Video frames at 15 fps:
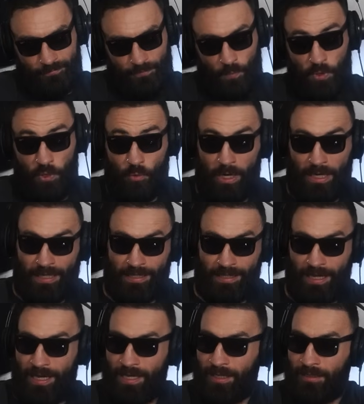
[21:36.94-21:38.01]
well, you know what I can
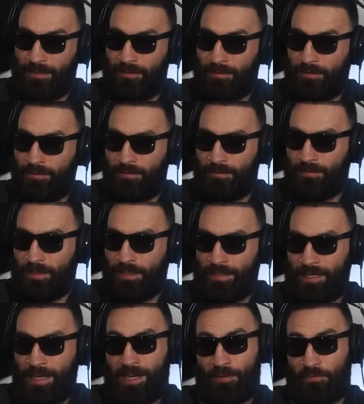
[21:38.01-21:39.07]
take? I can
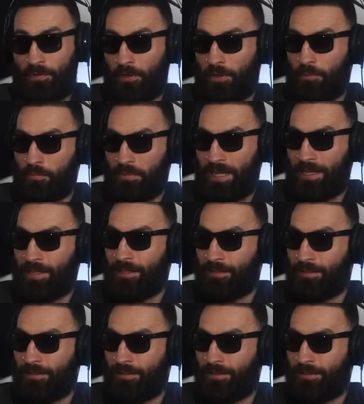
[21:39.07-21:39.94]
take a fucking dig.